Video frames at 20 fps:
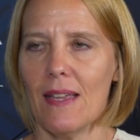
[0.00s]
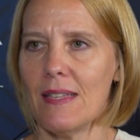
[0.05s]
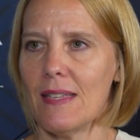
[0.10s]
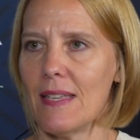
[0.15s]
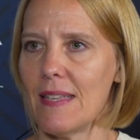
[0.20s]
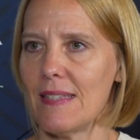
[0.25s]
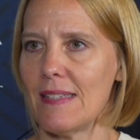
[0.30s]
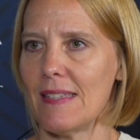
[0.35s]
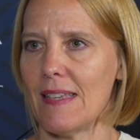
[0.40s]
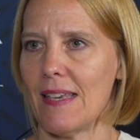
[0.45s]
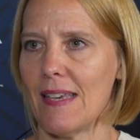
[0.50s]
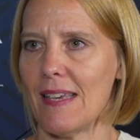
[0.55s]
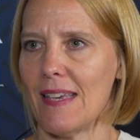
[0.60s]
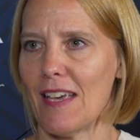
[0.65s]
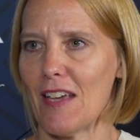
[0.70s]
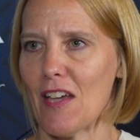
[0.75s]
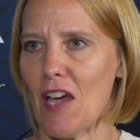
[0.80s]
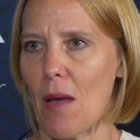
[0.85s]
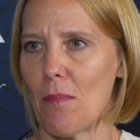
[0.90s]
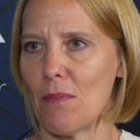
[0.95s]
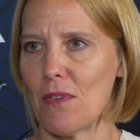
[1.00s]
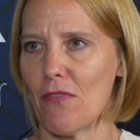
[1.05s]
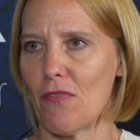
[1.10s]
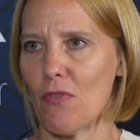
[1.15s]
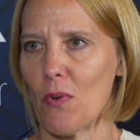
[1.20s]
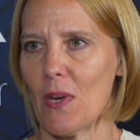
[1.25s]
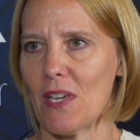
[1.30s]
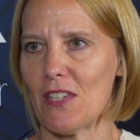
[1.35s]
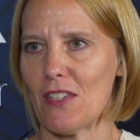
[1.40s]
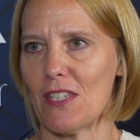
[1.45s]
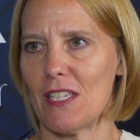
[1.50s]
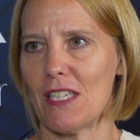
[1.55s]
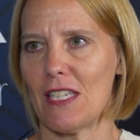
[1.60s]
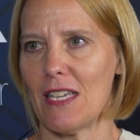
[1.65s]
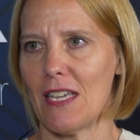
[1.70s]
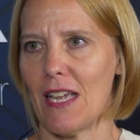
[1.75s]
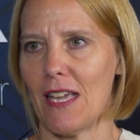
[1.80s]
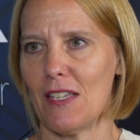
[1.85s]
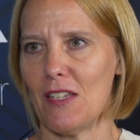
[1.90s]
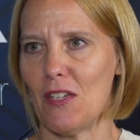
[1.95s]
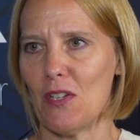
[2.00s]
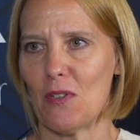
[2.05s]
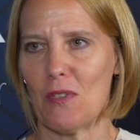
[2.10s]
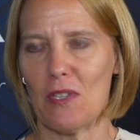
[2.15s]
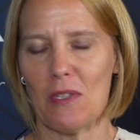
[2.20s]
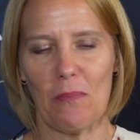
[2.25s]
to see it come to fruition and